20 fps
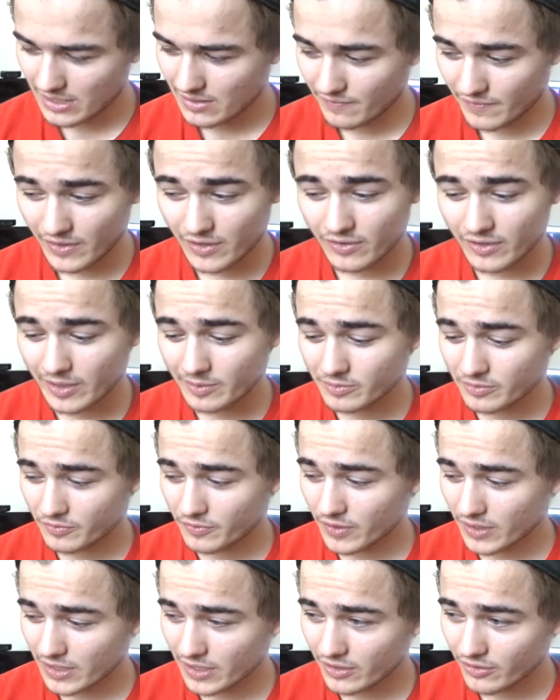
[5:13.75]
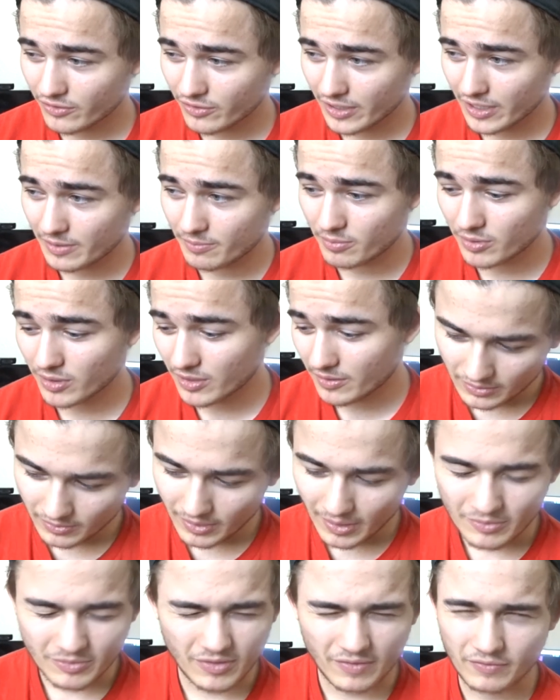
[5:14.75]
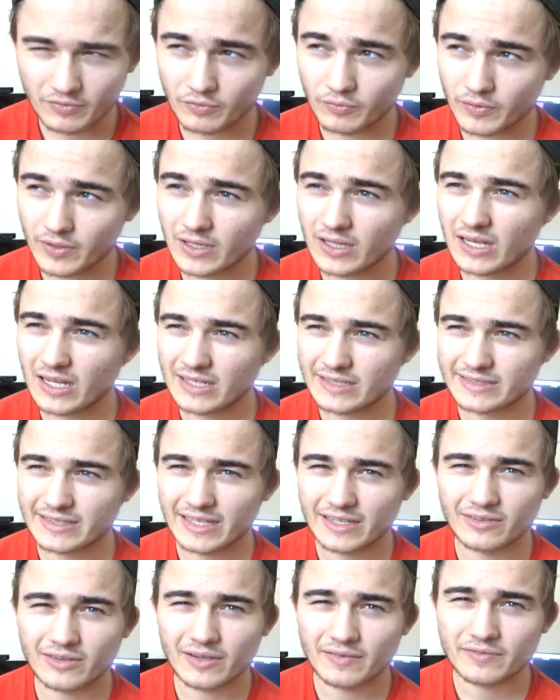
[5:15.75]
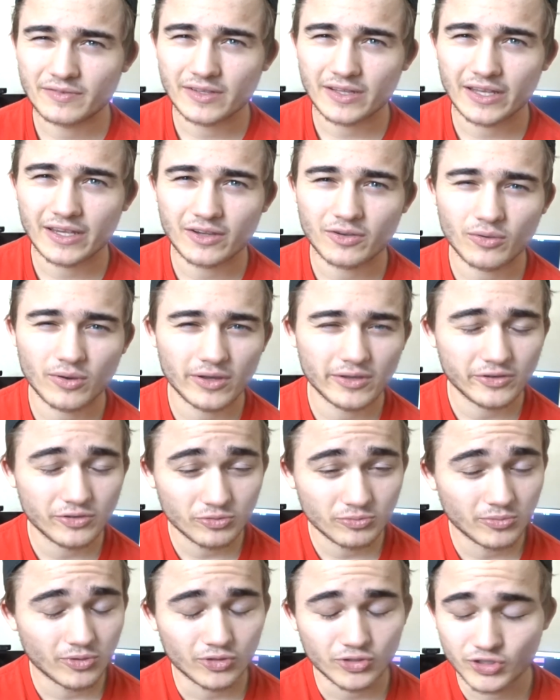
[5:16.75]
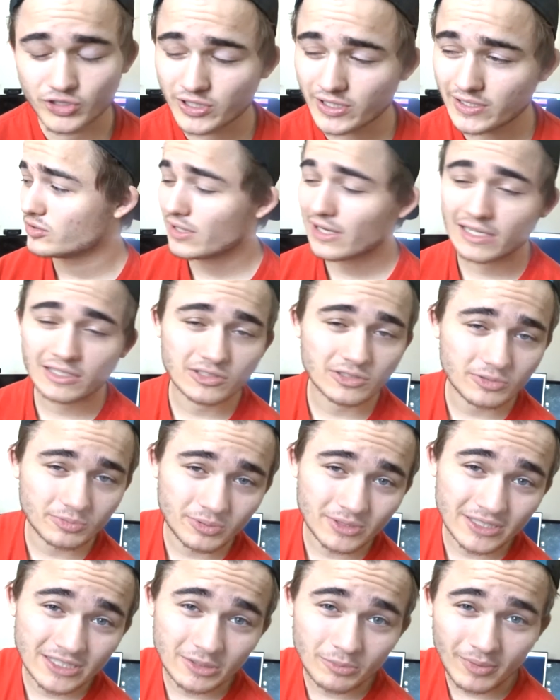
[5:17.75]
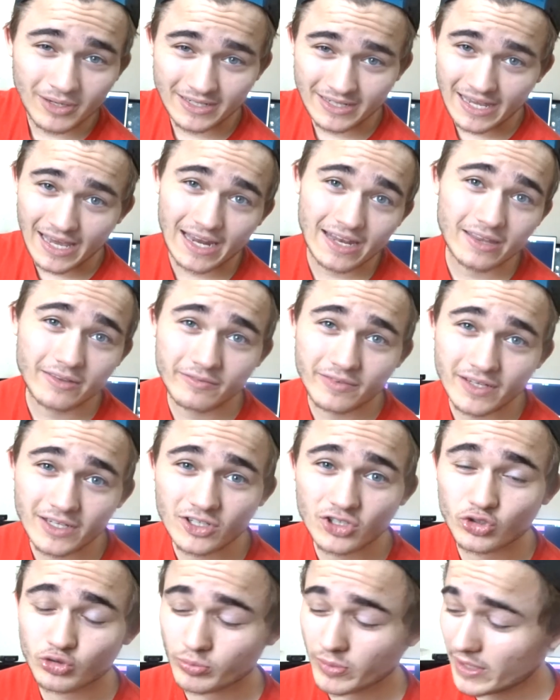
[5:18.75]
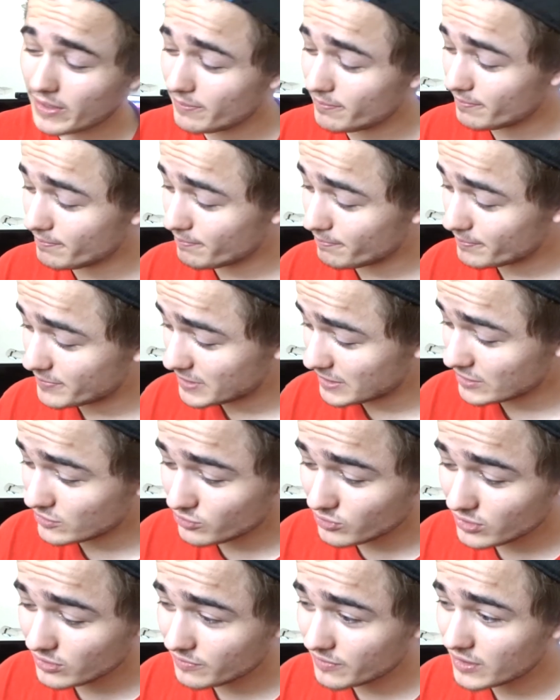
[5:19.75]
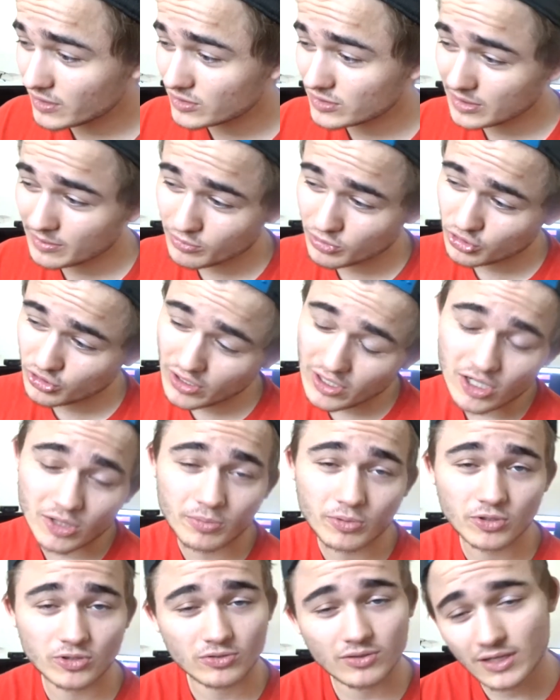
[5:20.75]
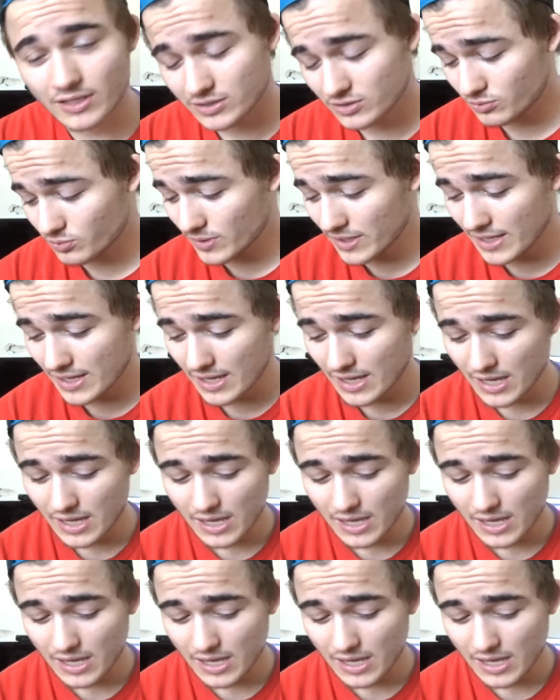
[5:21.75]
Video games are fucking great, but sometimes you have to realize that you have to, like, go out and do more shit. Yeah, as you'll be seeing my dad in the videos, my sister in the videos. I'm gonna try to upload 3 days a week.